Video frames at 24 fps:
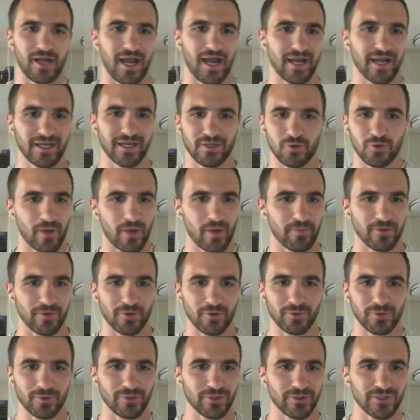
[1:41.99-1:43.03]
I grew up in a
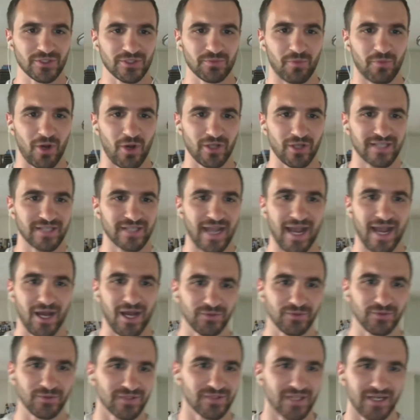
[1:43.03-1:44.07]
really small
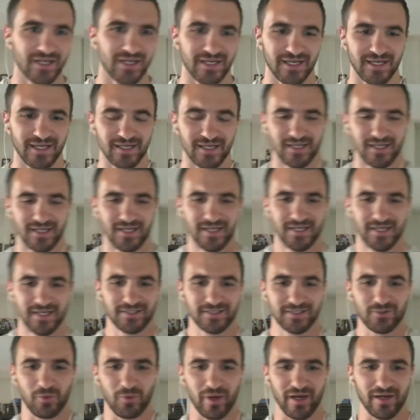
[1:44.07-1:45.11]
town to
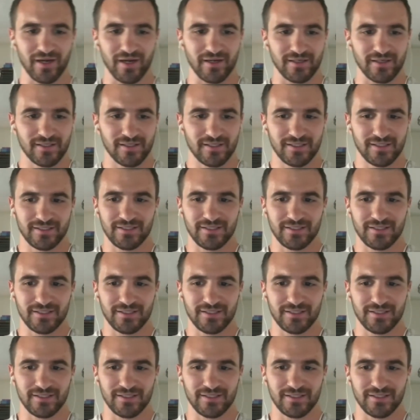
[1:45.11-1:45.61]
where,